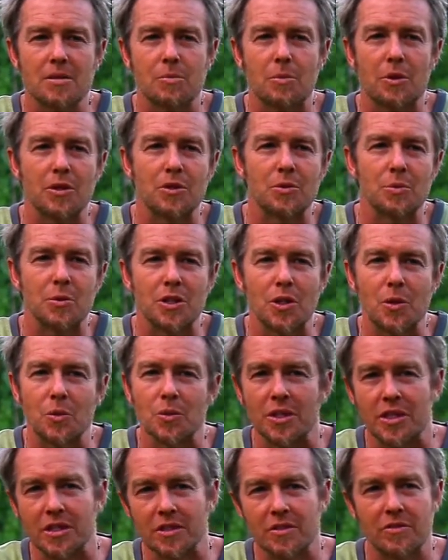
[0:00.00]
because we
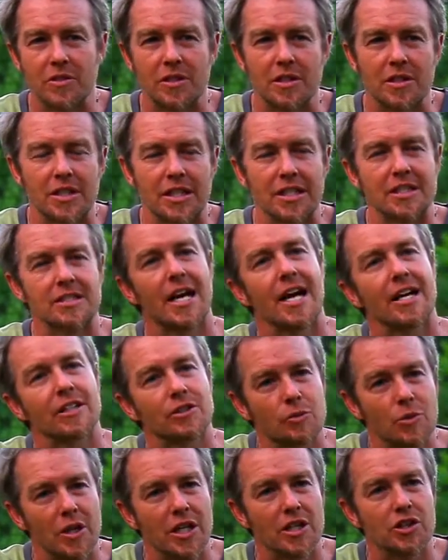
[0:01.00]
don't give an
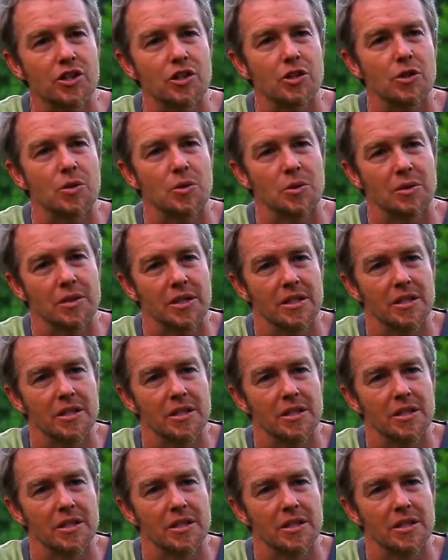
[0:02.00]
exact ratio.